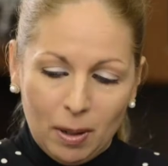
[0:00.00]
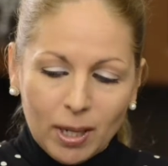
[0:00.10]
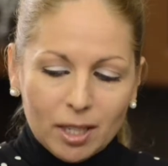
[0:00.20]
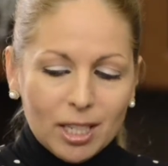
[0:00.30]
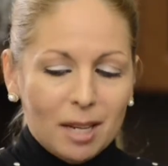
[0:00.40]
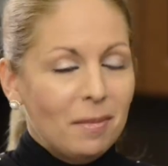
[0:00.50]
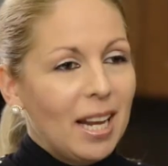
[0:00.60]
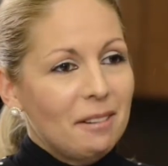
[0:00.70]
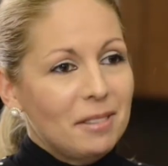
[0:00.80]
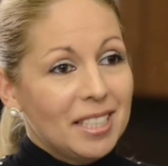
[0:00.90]
Baruch Hashem,
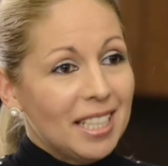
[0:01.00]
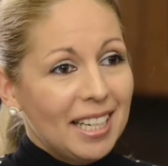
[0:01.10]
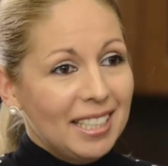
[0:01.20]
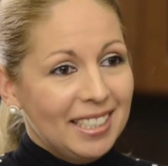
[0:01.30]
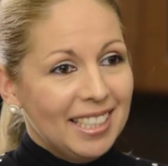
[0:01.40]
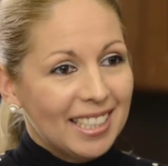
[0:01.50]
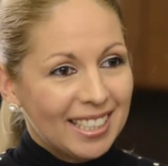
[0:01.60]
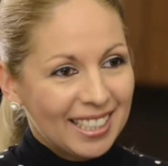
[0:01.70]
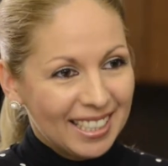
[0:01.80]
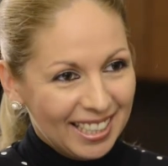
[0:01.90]
life decided
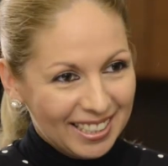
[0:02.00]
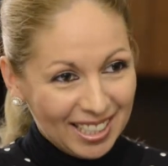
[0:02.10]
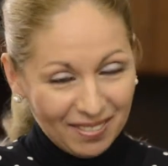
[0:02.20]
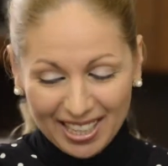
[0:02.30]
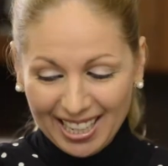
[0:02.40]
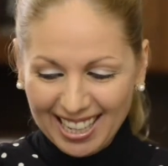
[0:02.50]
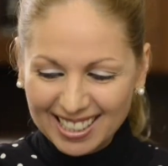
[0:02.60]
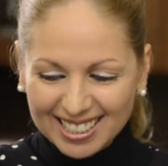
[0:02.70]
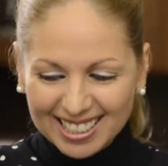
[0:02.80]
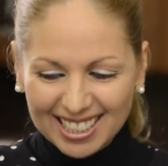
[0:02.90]
something
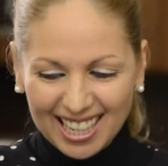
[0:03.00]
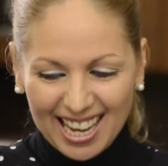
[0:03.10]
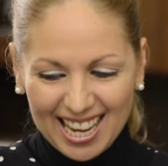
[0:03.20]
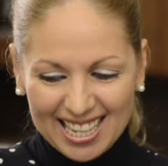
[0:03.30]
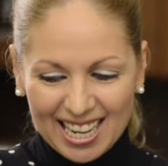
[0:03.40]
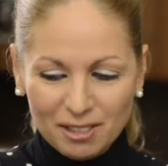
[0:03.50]
else, and